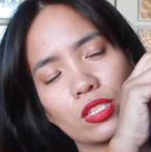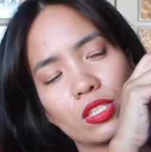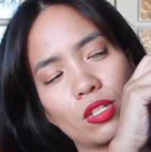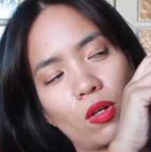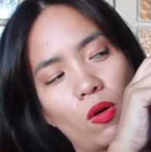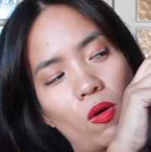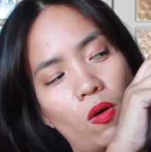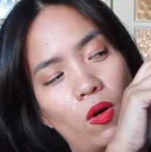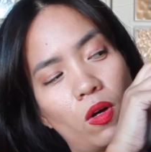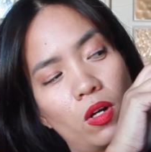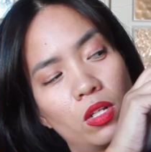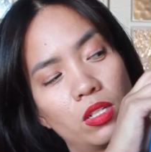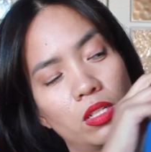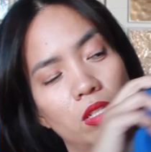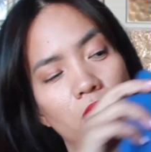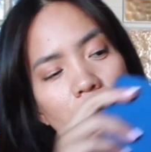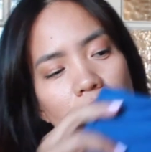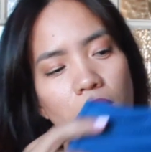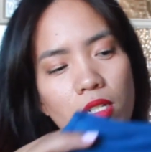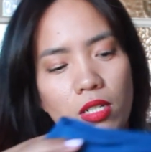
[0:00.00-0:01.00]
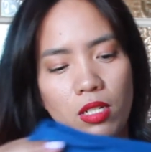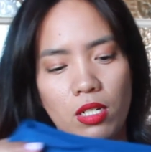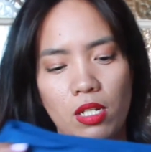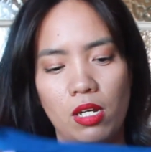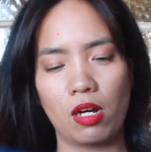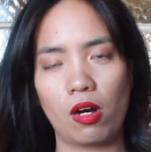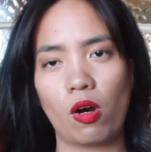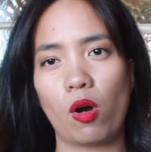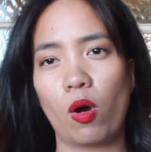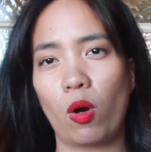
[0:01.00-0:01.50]
On
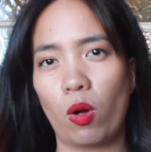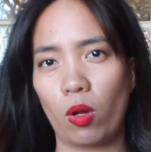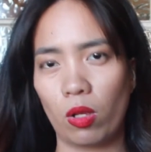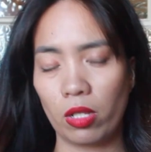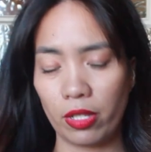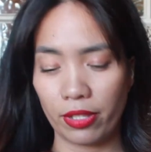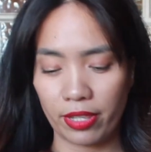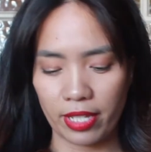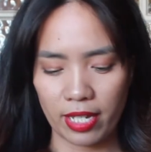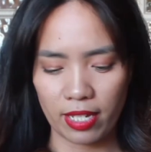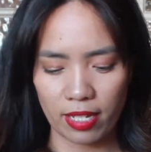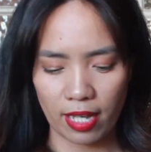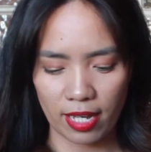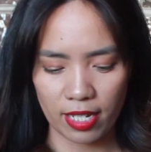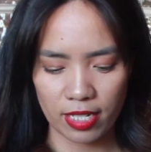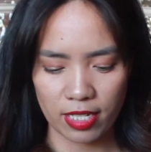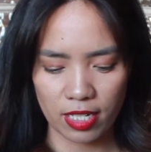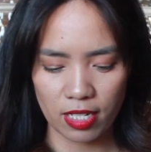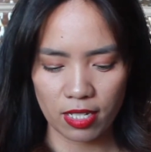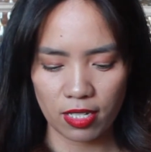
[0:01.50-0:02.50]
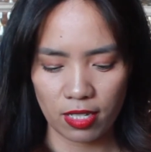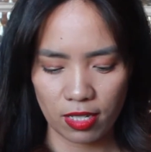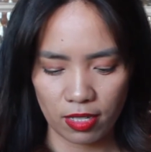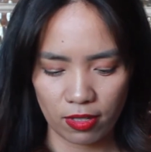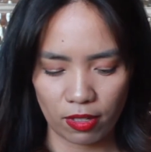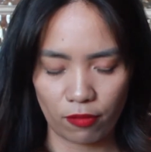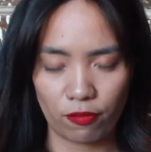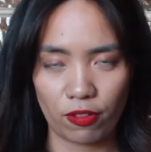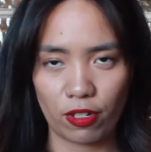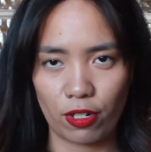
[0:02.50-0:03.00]
haul that I did
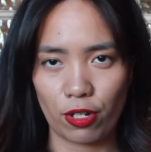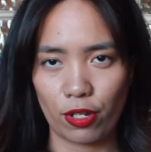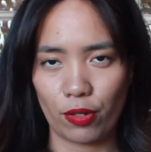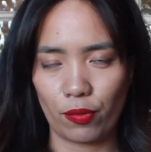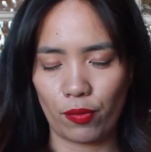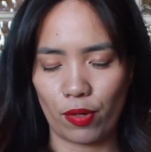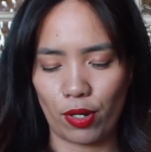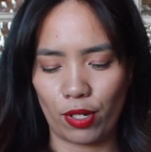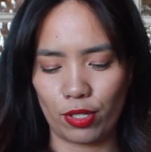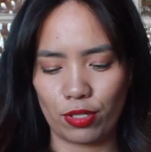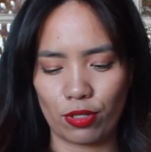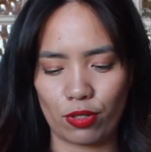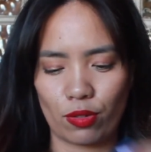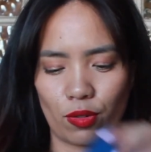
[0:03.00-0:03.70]
a video on.